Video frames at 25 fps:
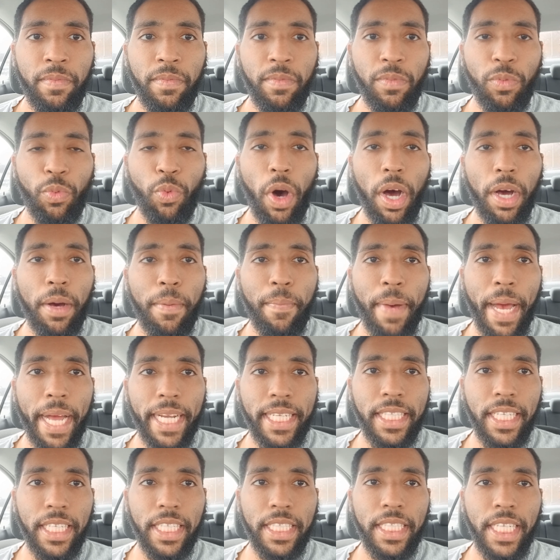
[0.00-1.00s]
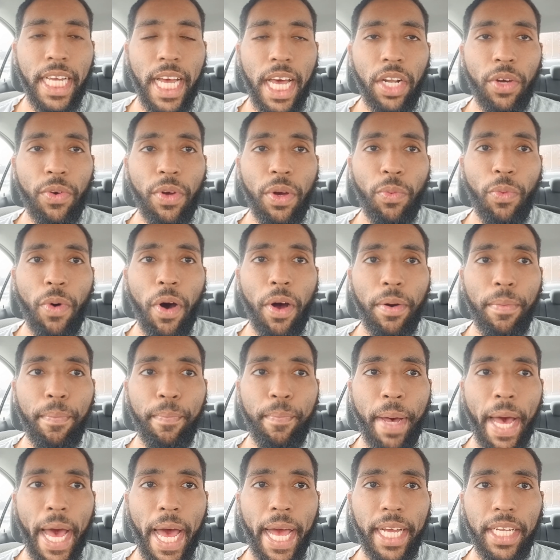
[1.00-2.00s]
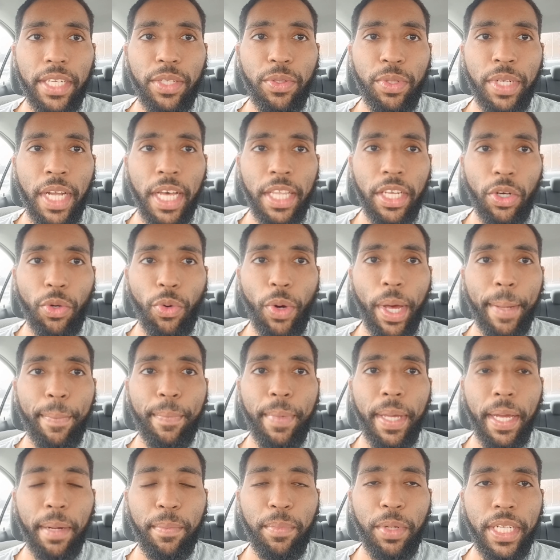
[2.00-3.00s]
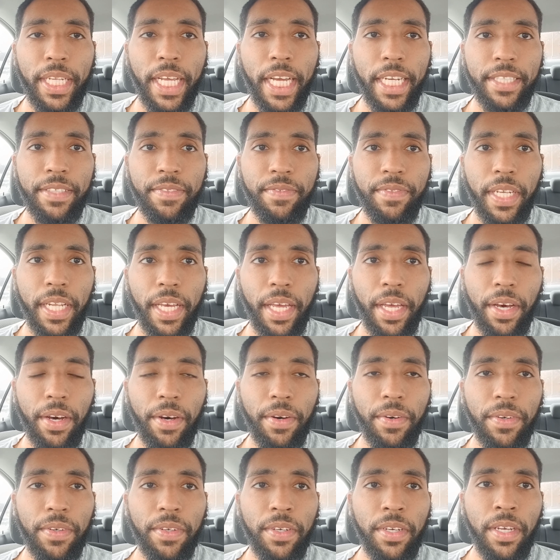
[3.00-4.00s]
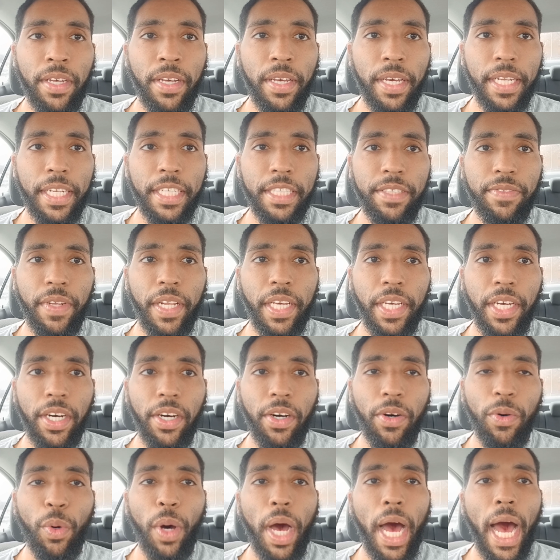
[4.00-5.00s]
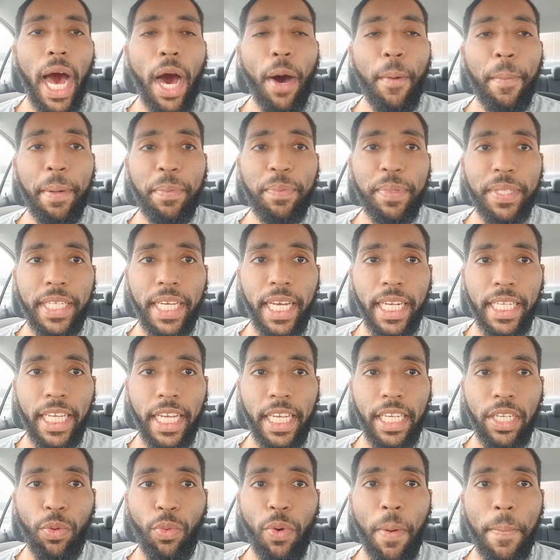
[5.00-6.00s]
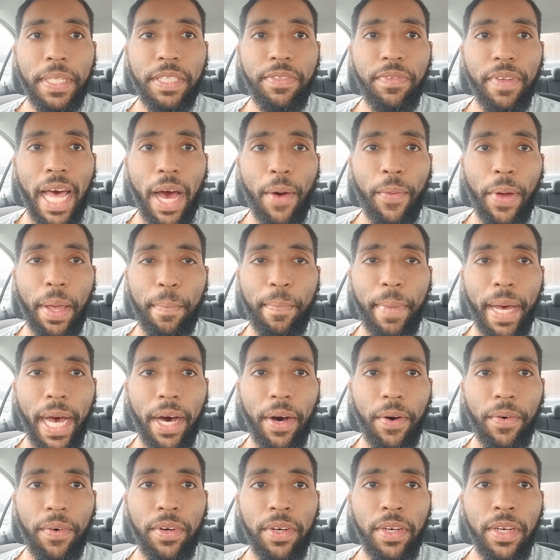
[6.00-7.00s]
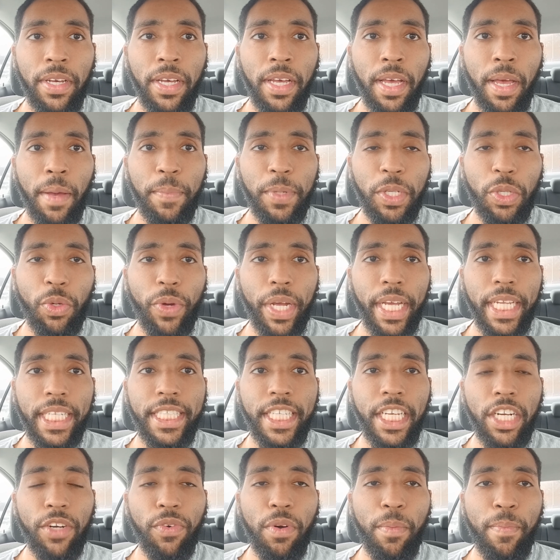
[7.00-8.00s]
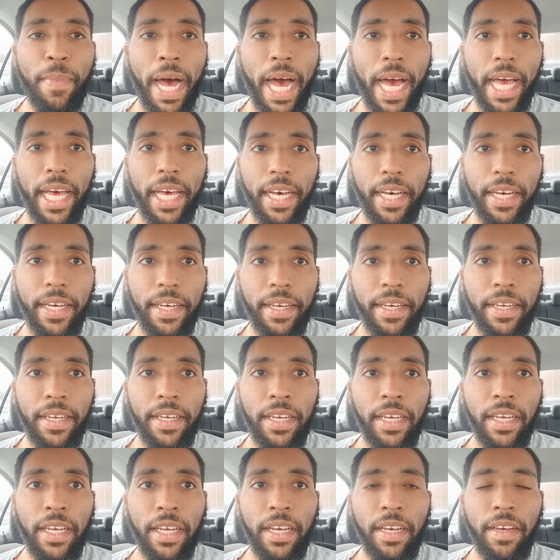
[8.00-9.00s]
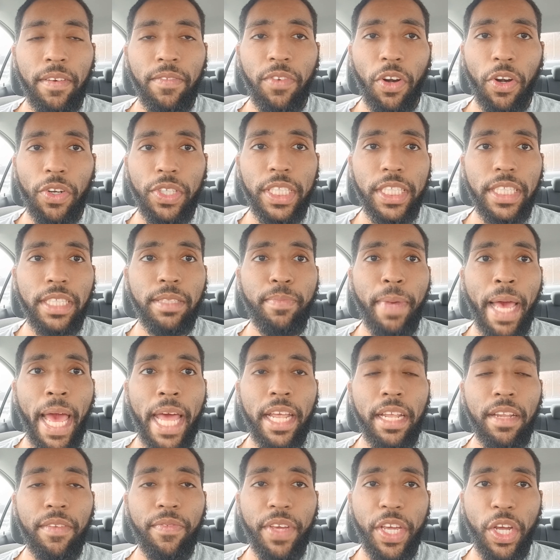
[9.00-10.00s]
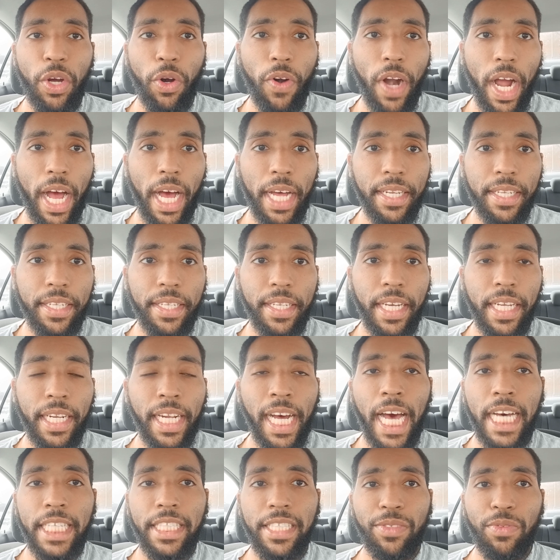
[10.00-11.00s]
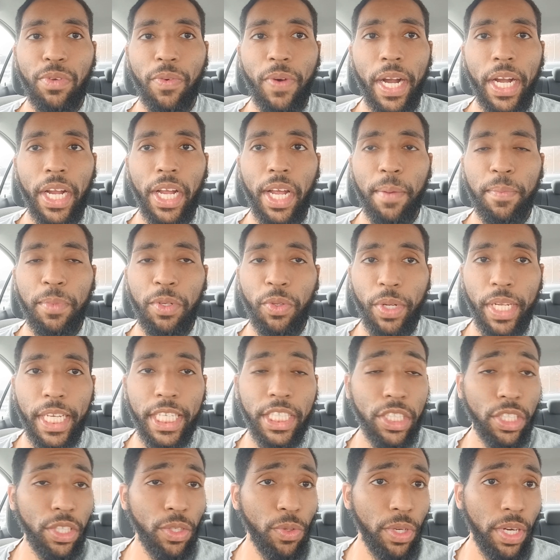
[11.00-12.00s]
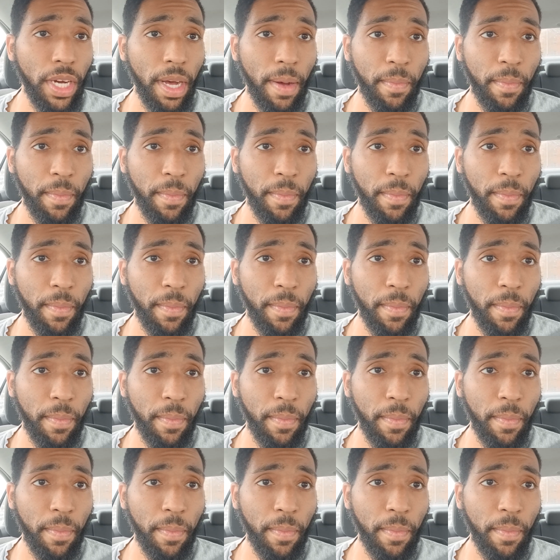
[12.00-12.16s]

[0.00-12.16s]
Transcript: Welcome back to the channel and welcome back to another quick pick prediction video. In this video, I'll be predicting the women's flyweight bout between Jennifer Maia versus Manon Fiorot. And high seed's one right here between these two.